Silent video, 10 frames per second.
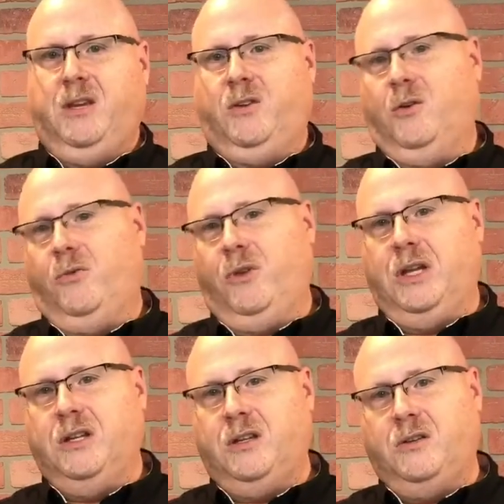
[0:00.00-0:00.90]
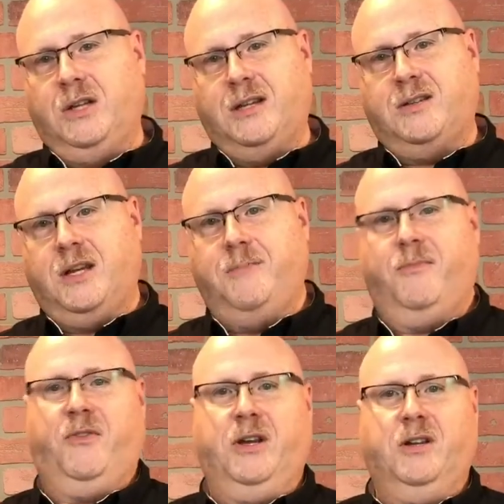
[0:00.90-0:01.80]
So until next time,
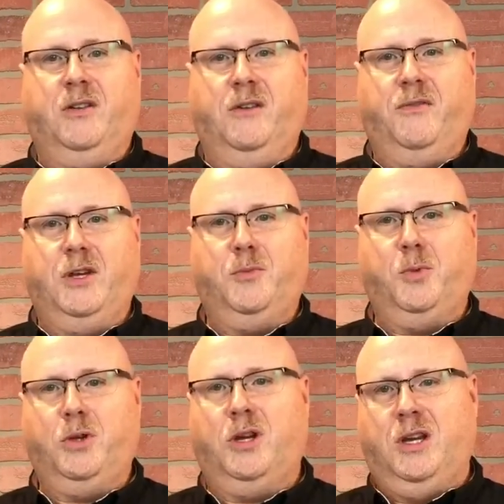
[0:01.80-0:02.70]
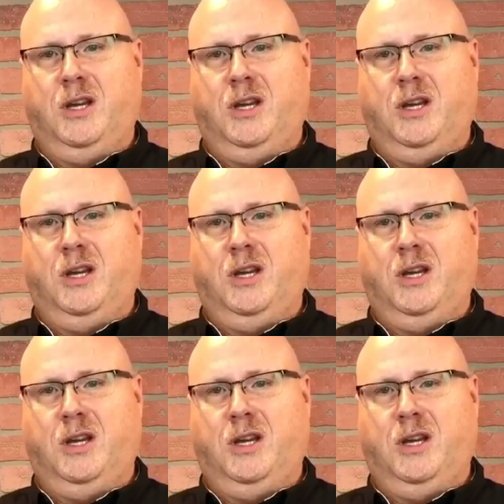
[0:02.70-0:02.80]
find us on Facebook,